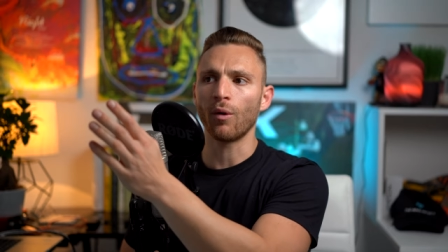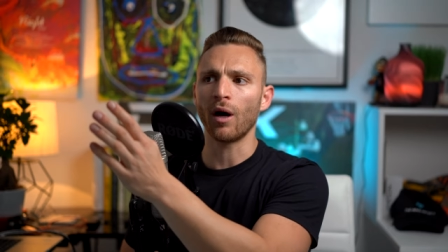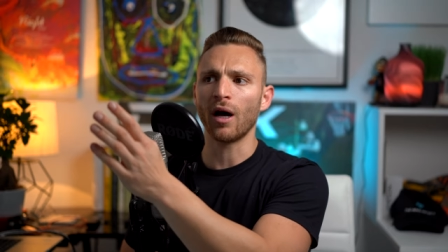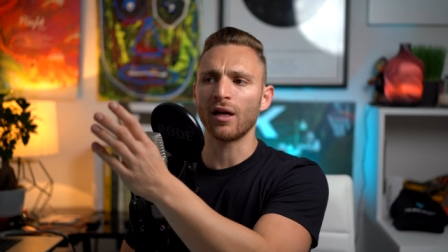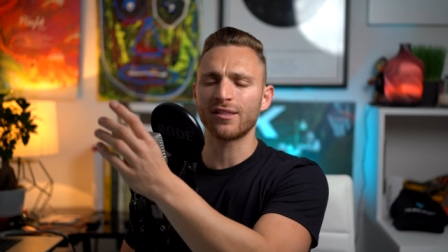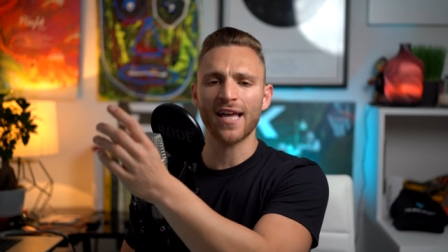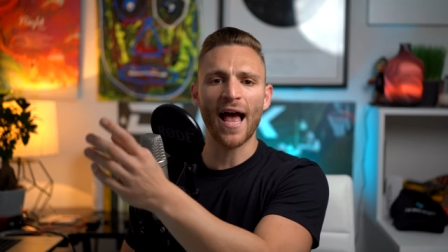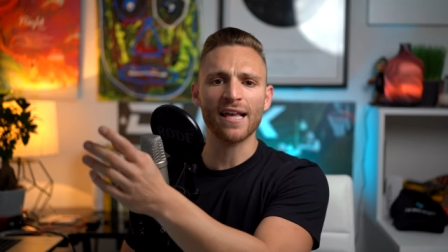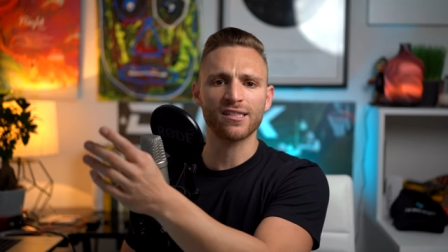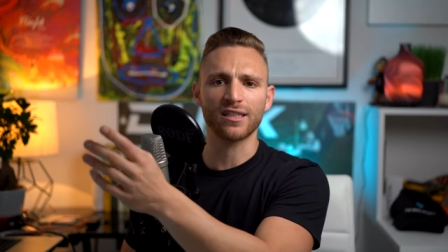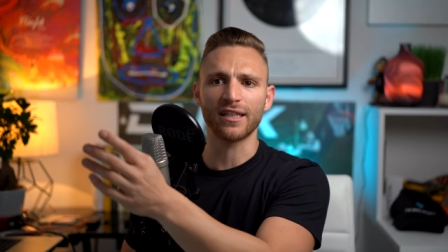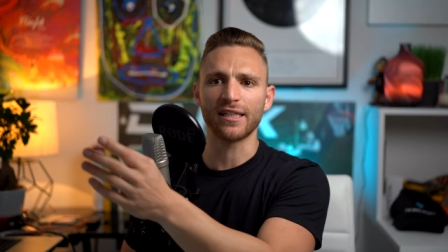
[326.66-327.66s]
uh,
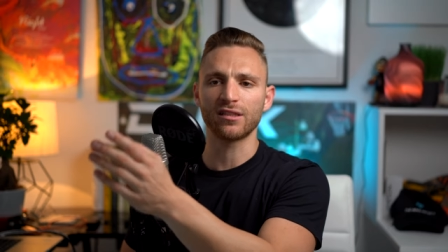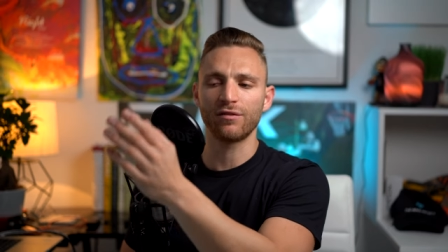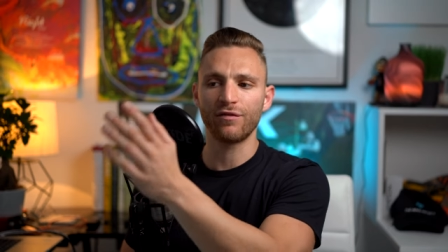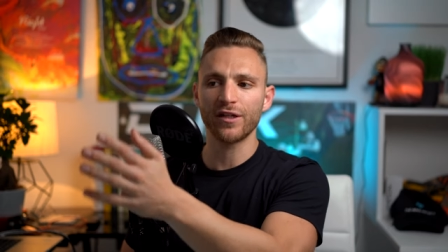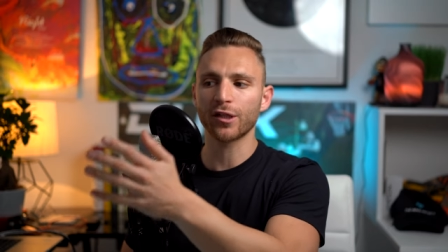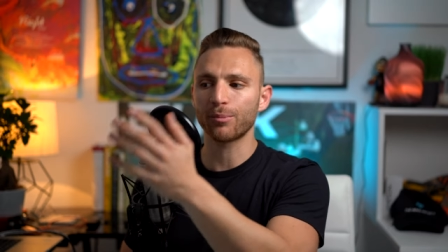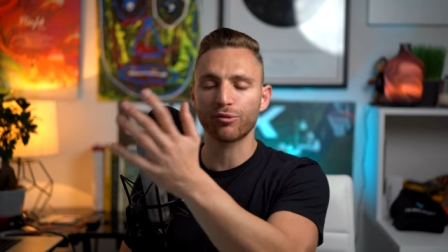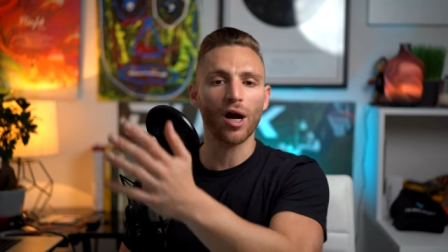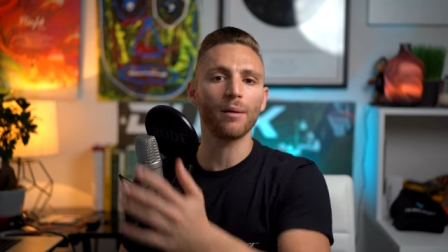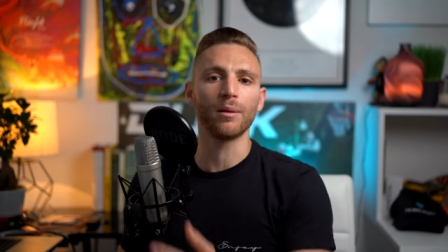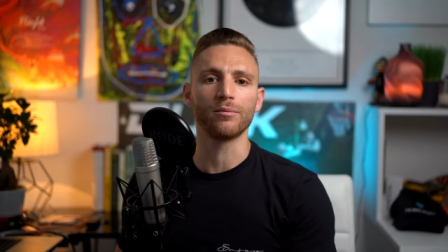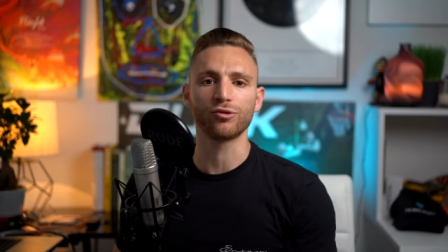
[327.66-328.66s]
task list, fear
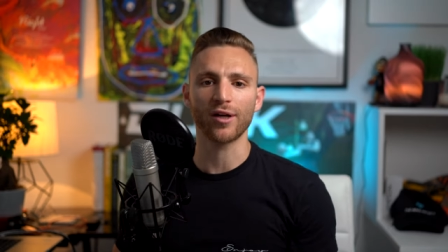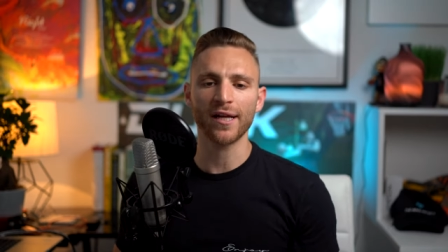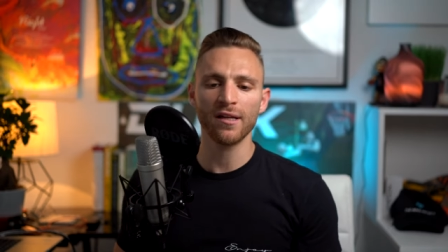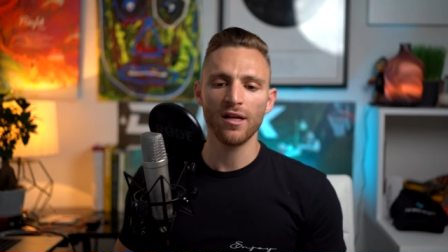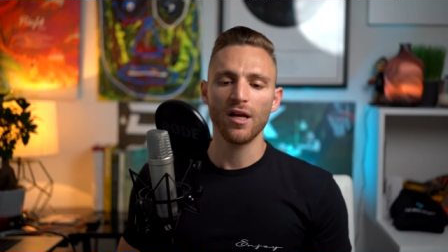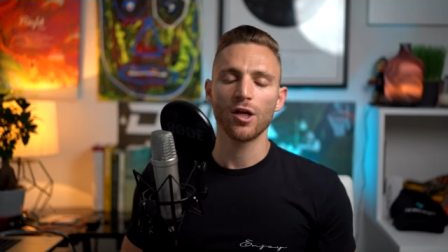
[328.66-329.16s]
problems, right?